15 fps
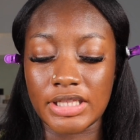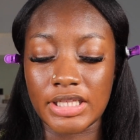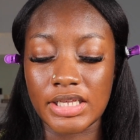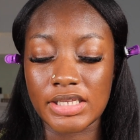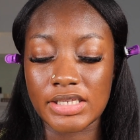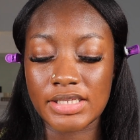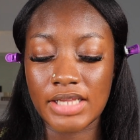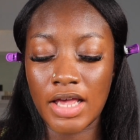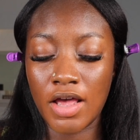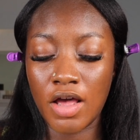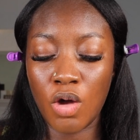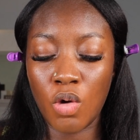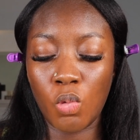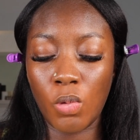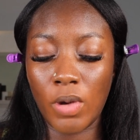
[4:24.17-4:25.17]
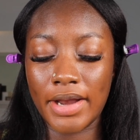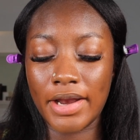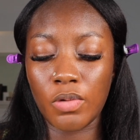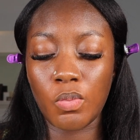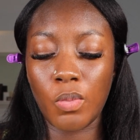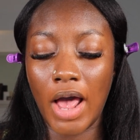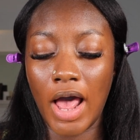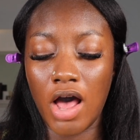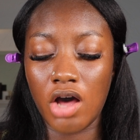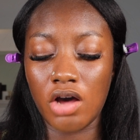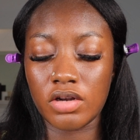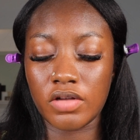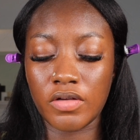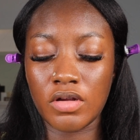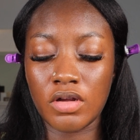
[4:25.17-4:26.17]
this Wet n Wild